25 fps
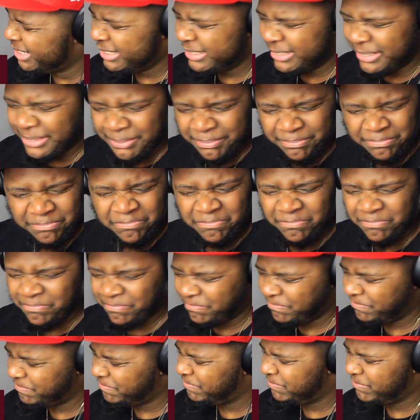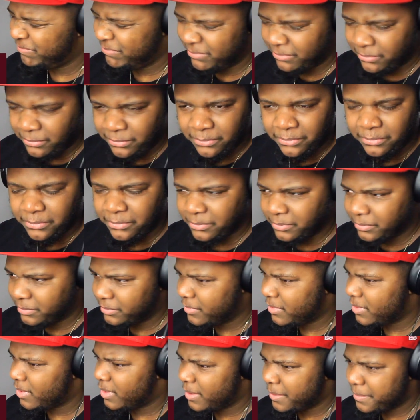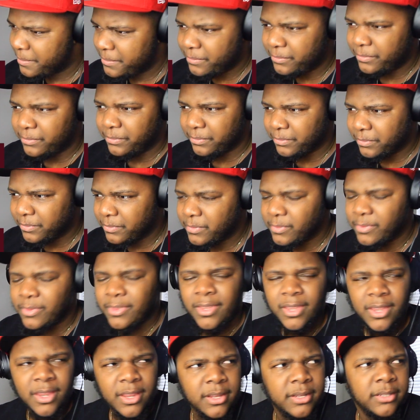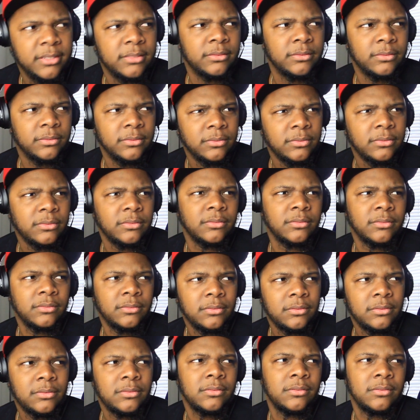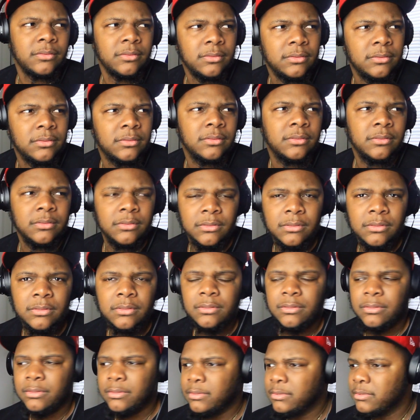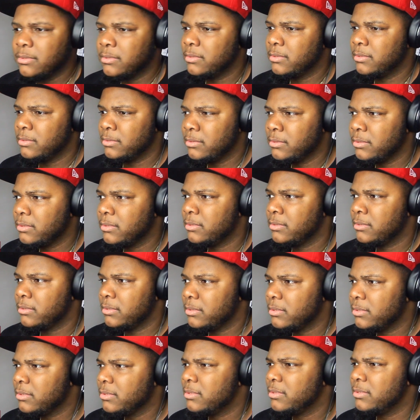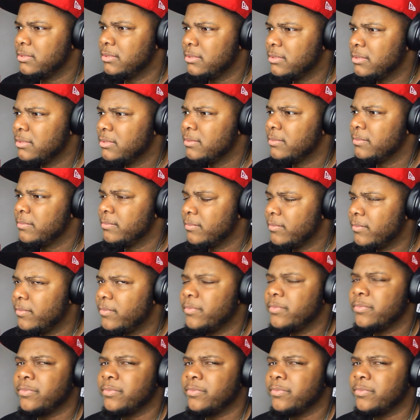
Swirl. It's on my chest. Superman. Like it's plural. Call me extra, extra. Terrestrial.